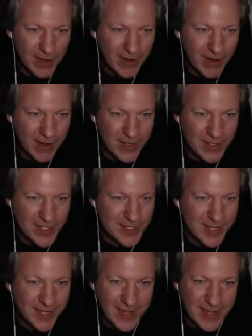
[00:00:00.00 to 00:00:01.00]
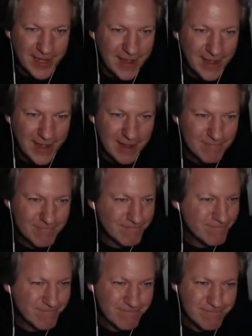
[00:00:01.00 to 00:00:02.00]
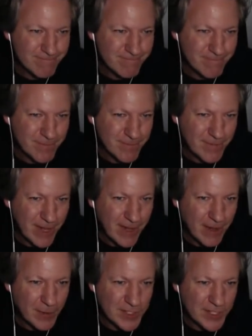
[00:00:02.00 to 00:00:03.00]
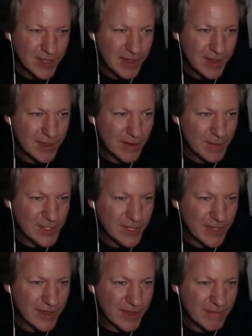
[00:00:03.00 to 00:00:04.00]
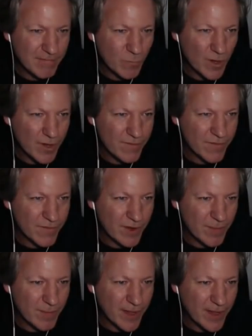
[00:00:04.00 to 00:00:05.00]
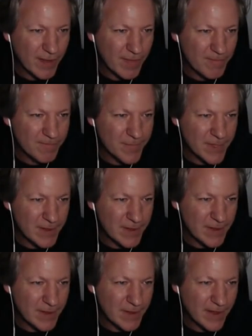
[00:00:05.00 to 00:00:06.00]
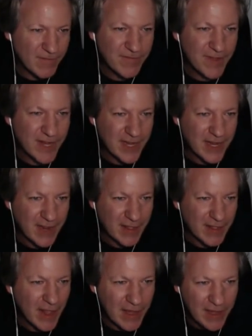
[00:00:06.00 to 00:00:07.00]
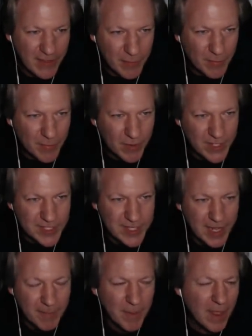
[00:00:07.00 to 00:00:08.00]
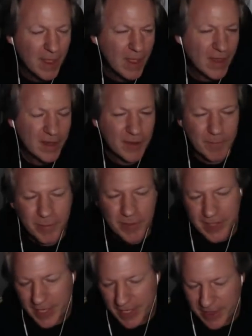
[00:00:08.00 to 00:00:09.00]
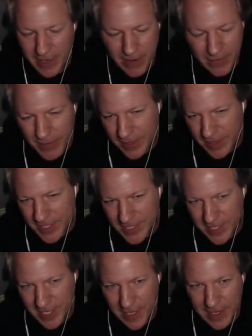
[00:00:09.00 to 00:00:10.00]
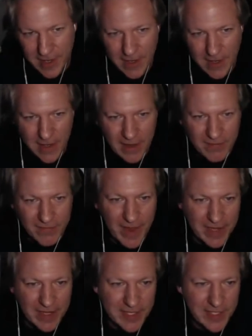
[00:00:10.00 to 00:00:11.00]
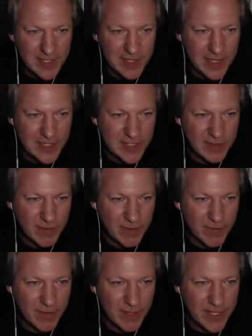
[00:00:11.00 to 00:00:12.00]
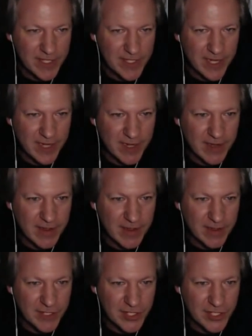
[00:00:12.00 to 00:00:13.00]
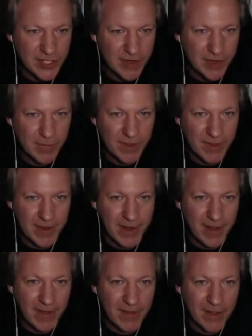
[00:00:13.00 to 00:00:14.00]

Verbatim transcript: cars, um, and there was a there was a one from um, Infiniti, another prototype, completely unrealistic. In fact, it's it's so unrealistic. Uh, I'll just share it with you now.